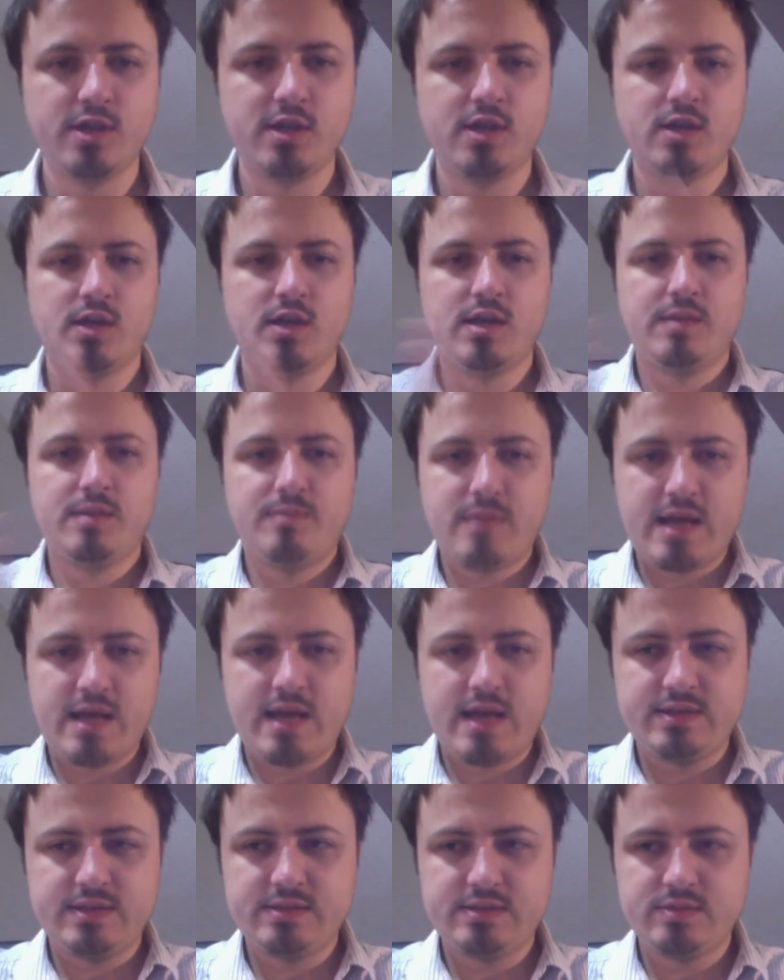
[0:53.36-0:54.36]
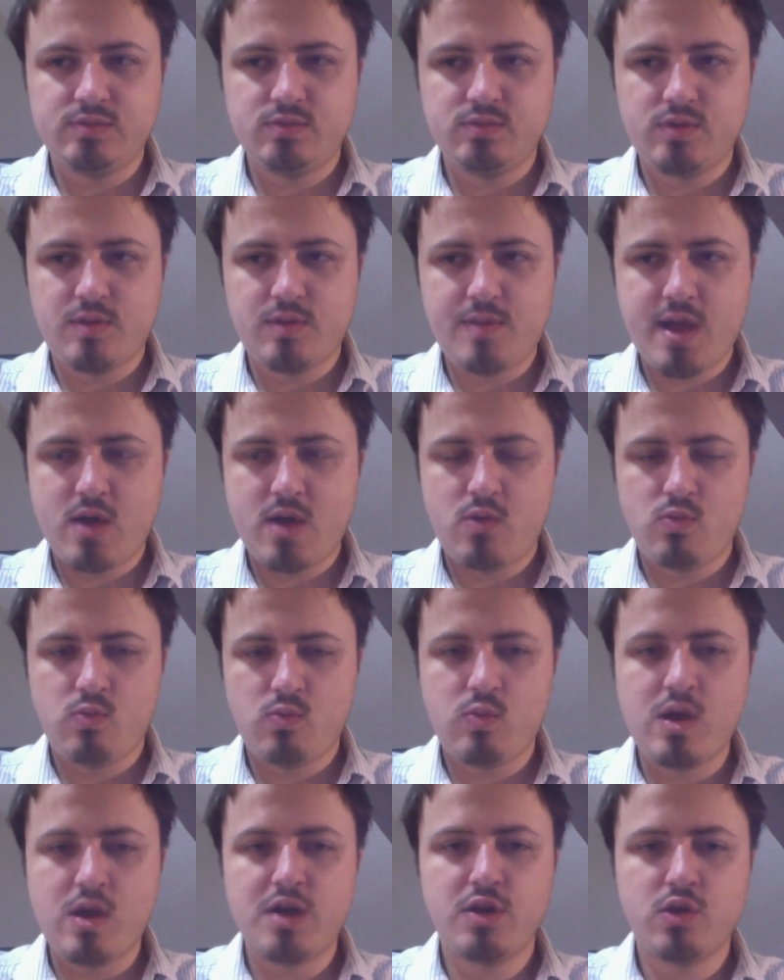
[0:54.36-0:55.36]
about
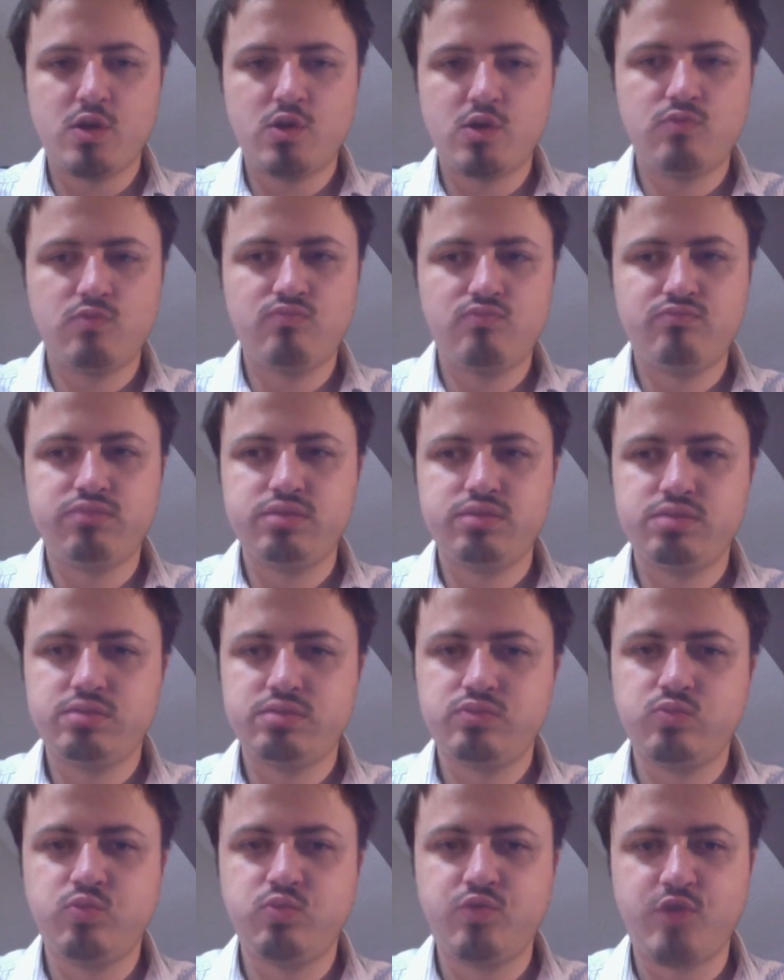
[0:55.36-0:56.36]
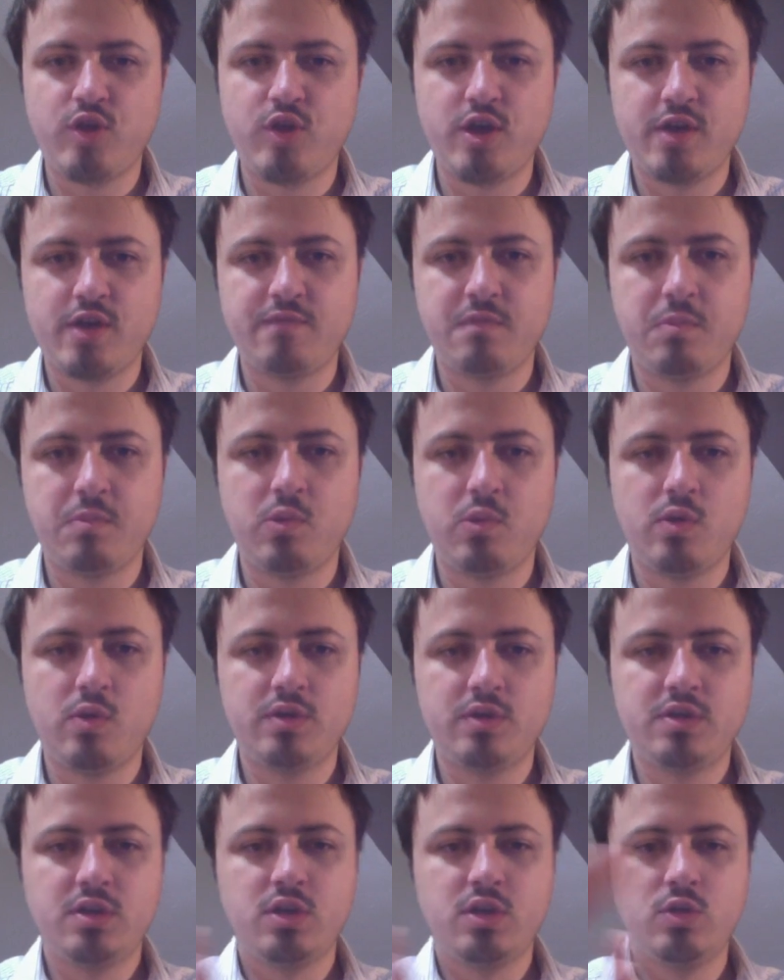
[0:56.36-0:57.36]
1/3 of the
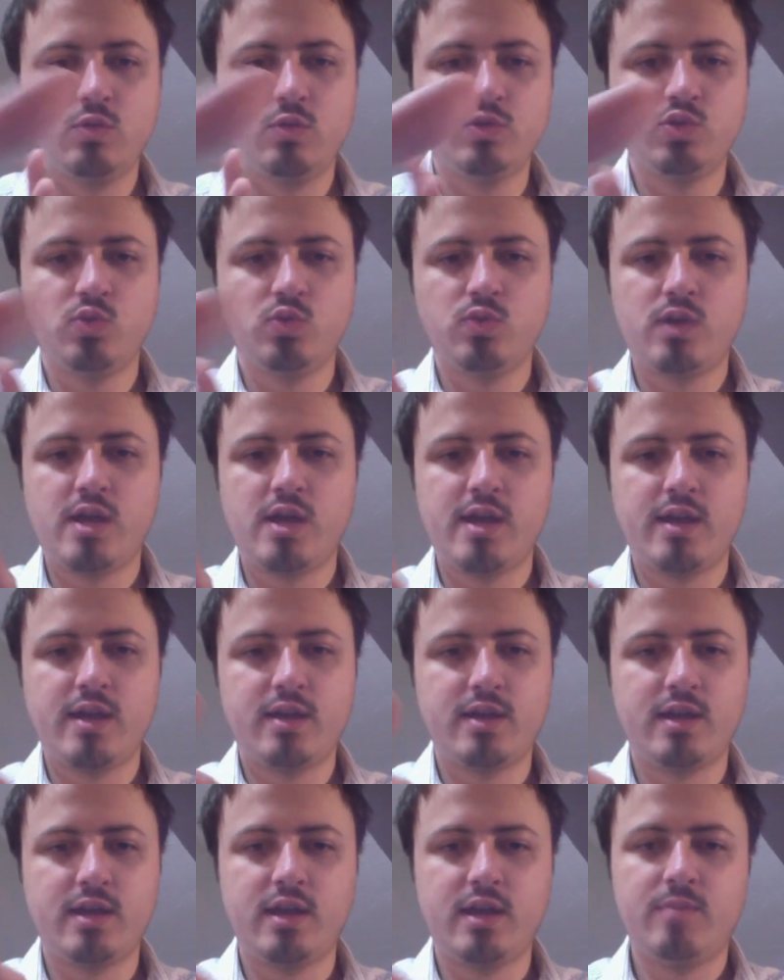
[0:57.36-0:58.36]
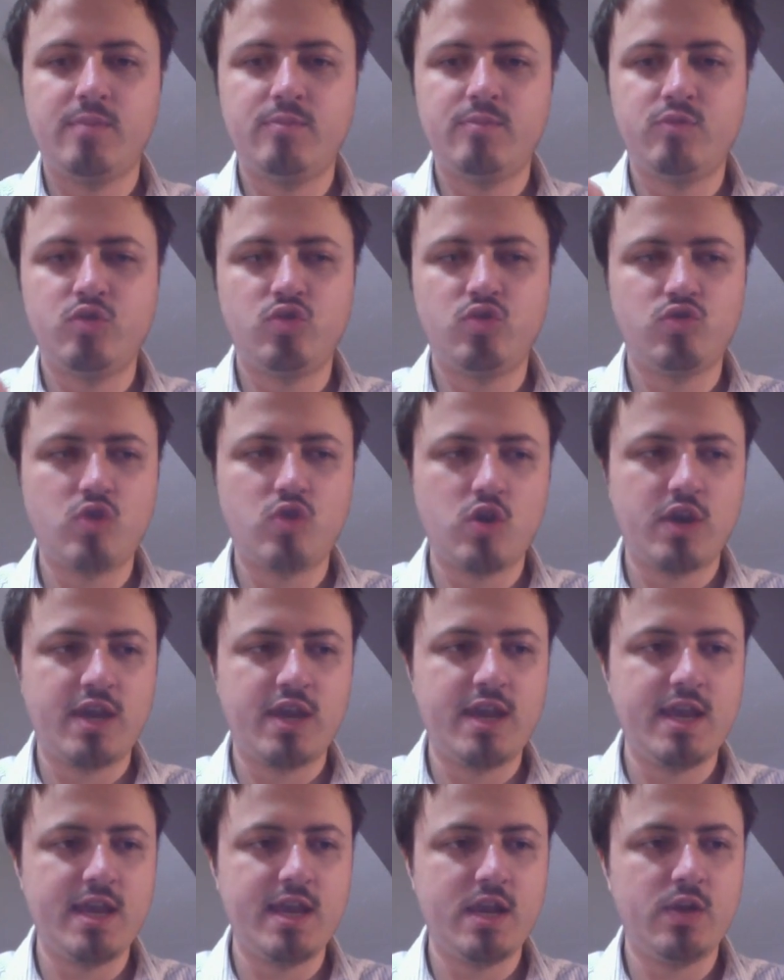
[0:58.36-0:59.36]
board was all like
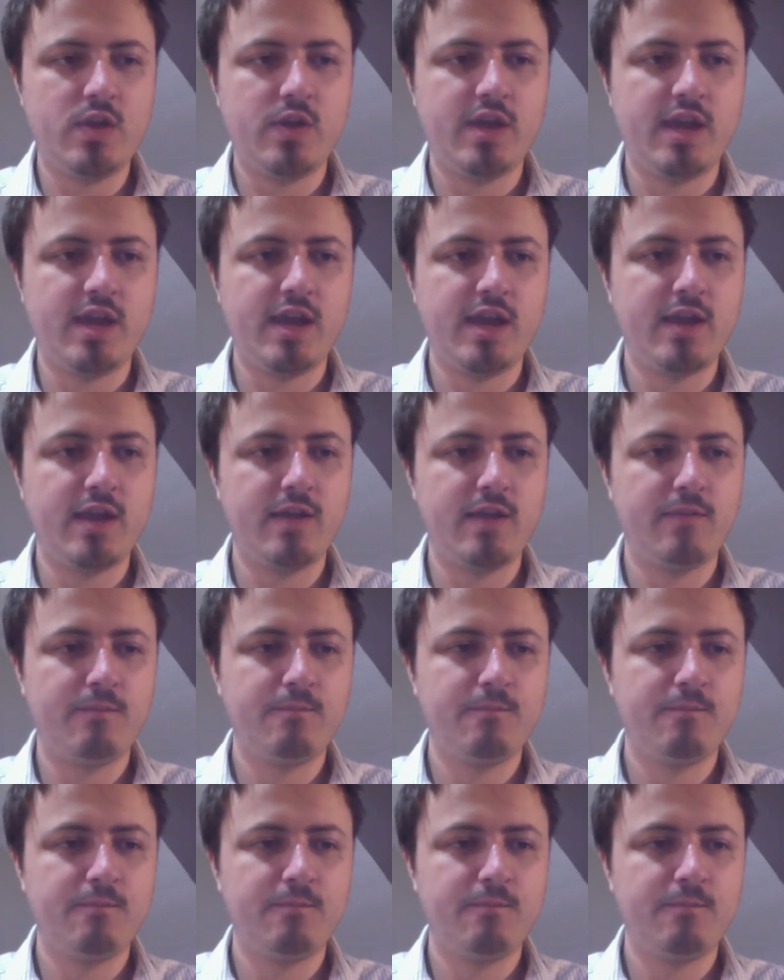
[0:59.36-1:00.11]
rocky-looking